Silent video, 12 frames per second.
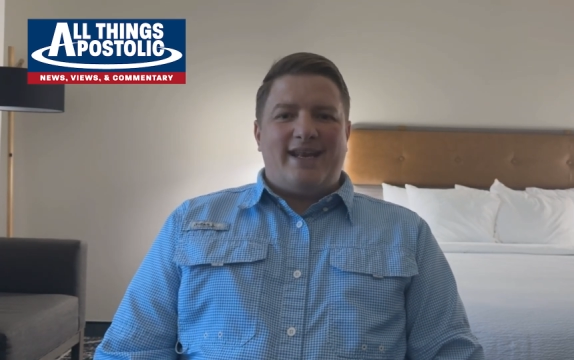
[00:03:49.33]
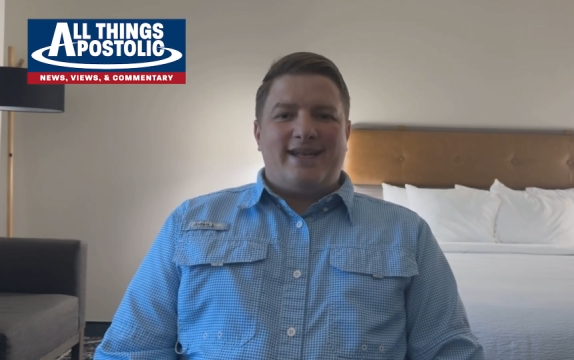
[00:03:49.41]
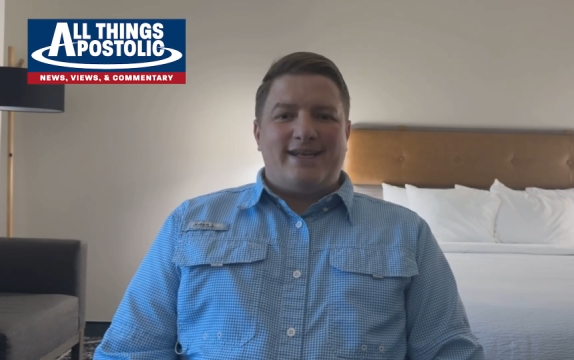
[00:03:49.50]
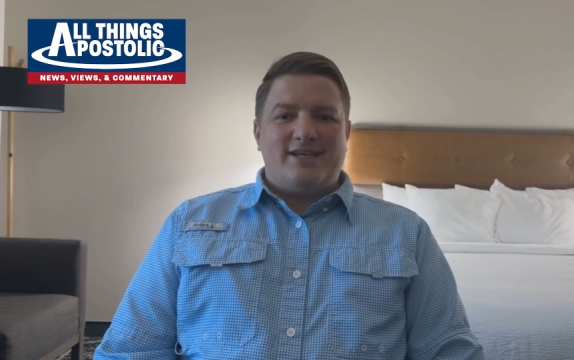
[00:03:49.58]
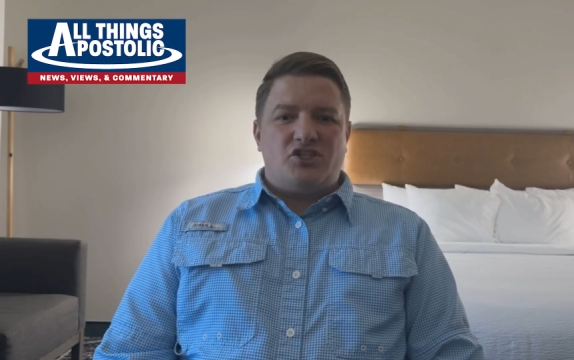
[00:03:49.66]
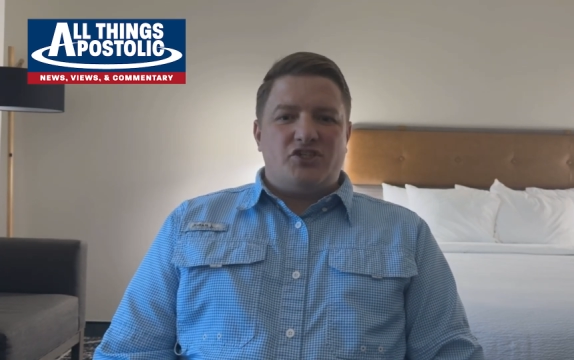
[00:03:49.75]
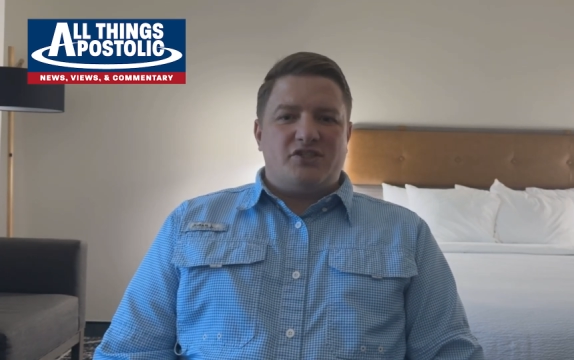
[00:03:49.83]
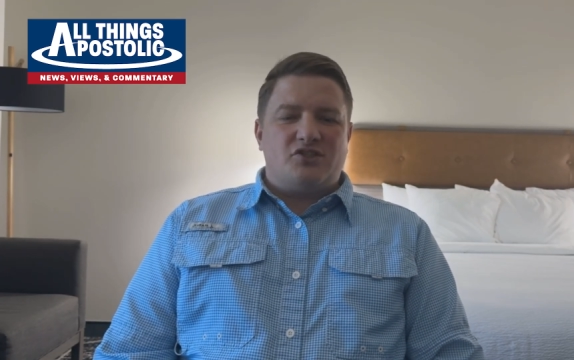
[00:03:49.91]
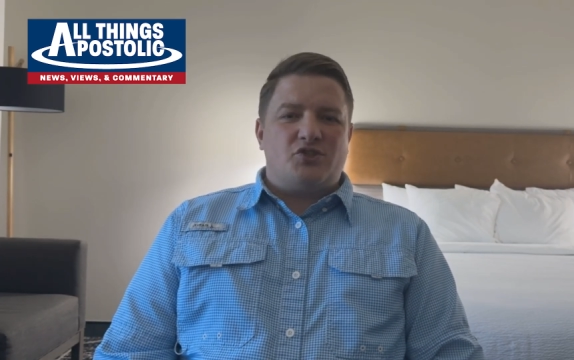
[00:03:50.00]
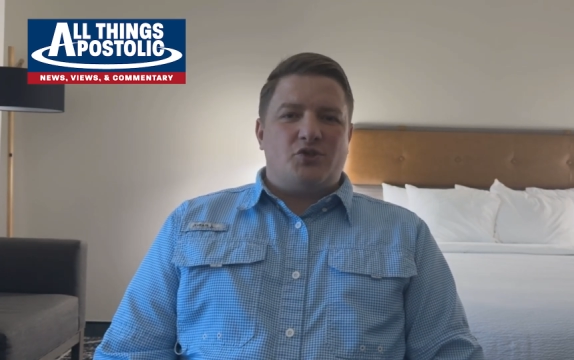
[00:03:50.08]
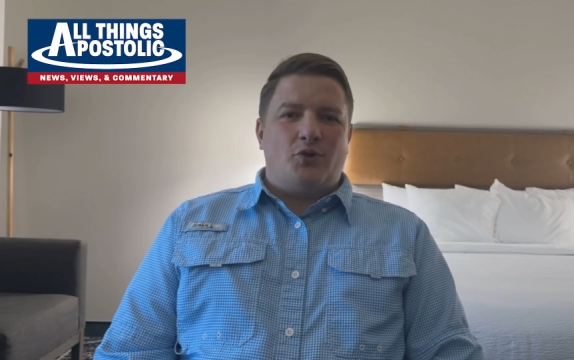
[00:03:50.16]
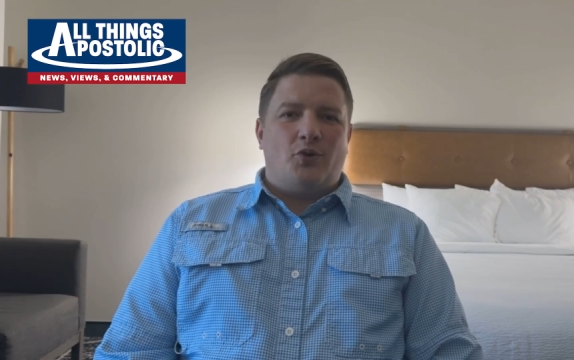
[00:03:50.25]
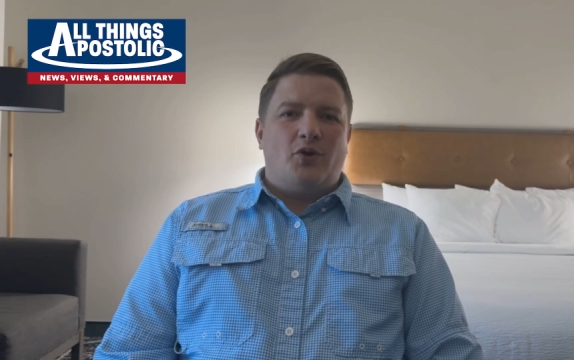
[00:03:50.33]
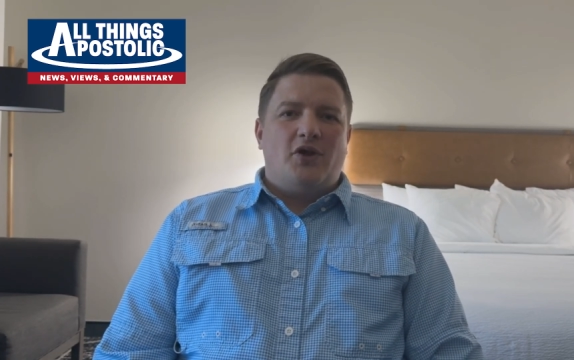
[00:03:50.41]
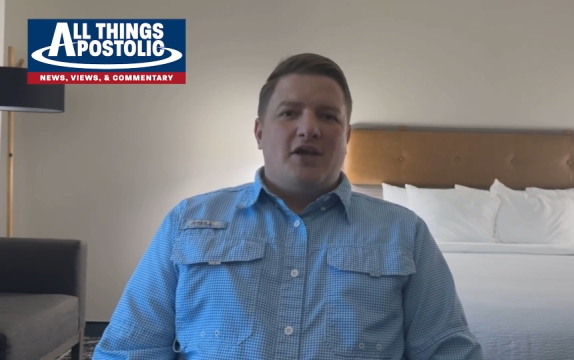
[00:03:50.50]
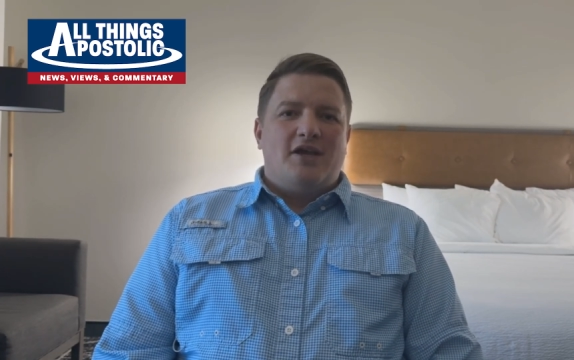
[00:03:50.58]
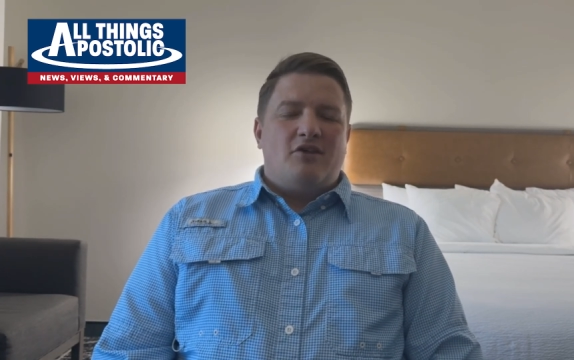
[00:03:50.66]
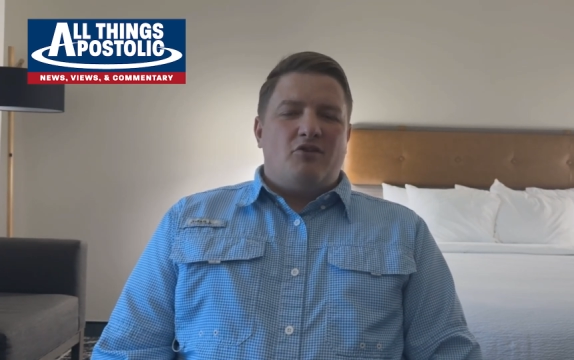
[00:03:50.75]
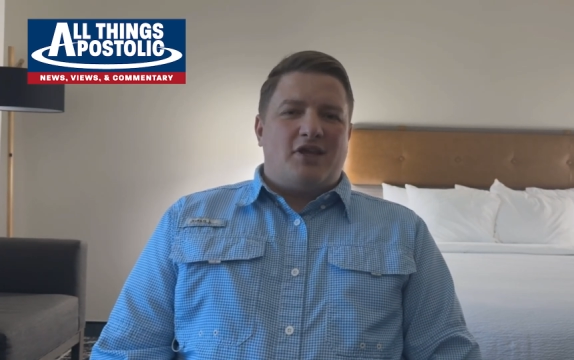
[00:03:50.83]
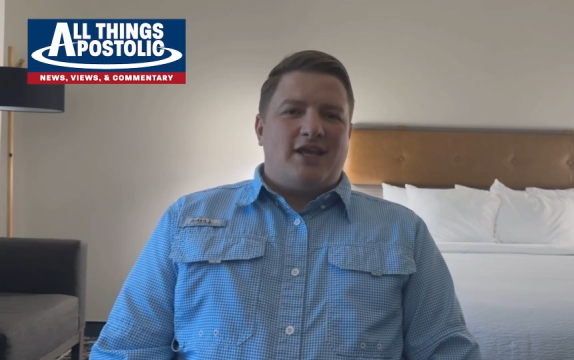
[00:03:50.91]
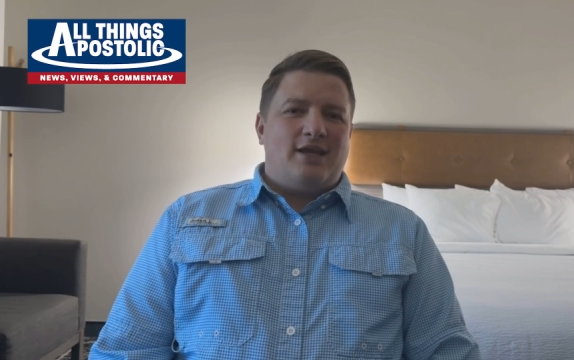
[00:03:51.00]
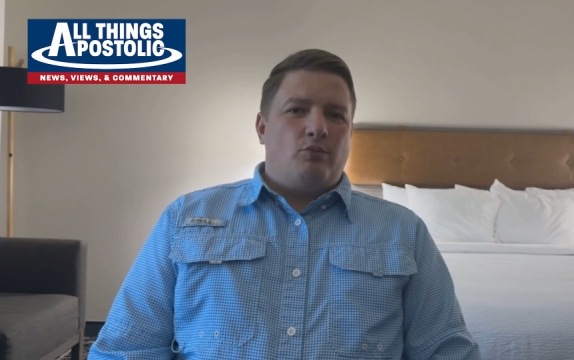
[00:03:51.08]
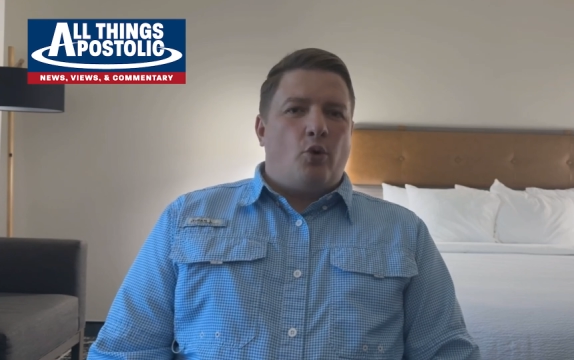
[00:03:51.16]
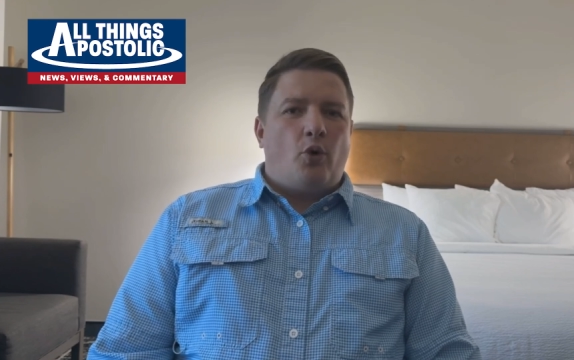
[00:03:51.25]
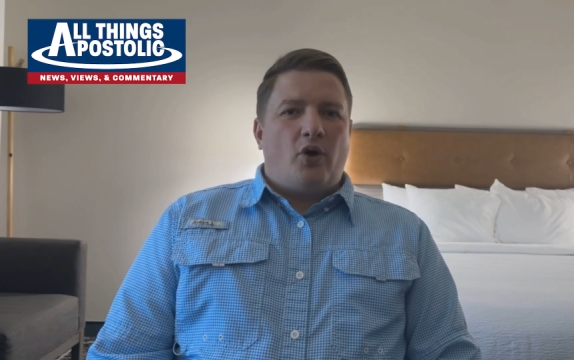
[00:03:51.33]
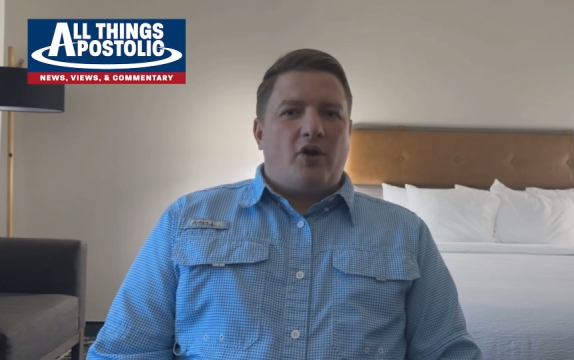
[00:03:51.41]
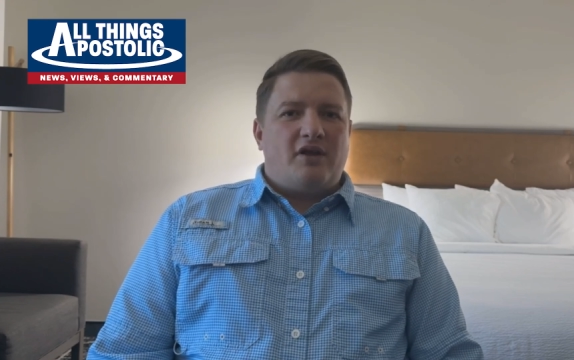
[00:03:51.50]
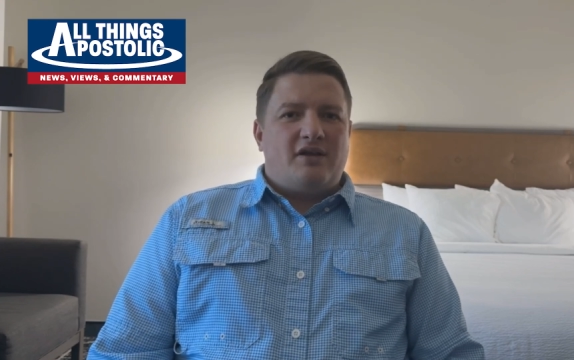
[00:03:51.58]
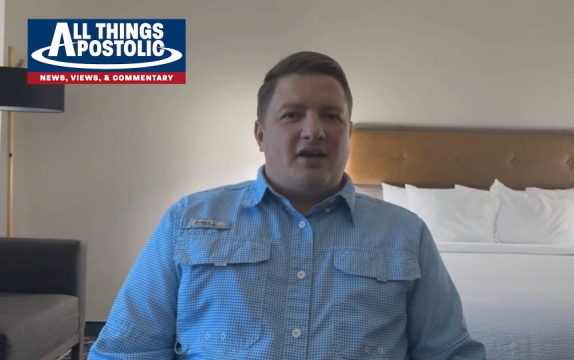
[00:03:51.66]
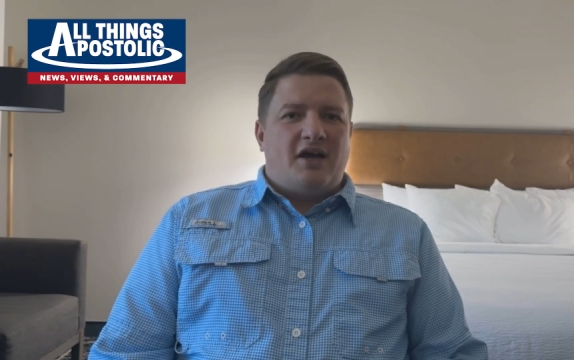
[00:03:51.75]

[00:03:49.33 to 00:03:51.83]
In addition to the keyboard,